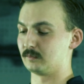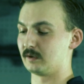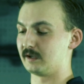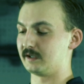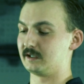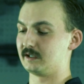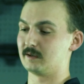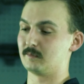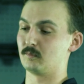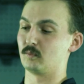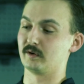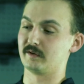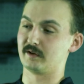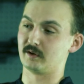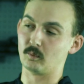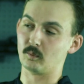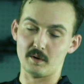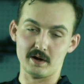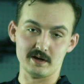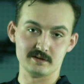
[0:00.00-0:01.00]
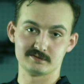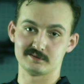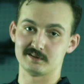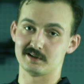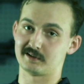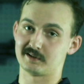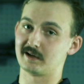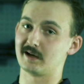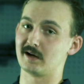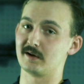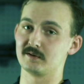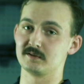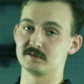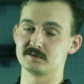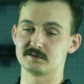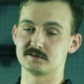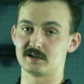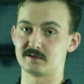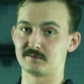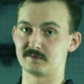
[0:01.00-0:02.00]
running them where they're way stuck out and
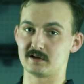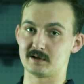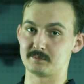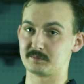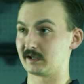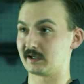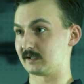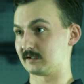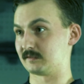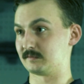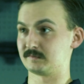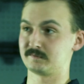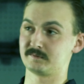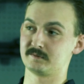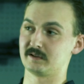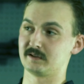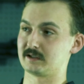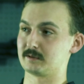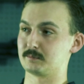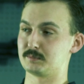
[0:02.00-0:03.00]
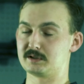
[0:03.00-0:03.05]
stuff and I'm kind of like a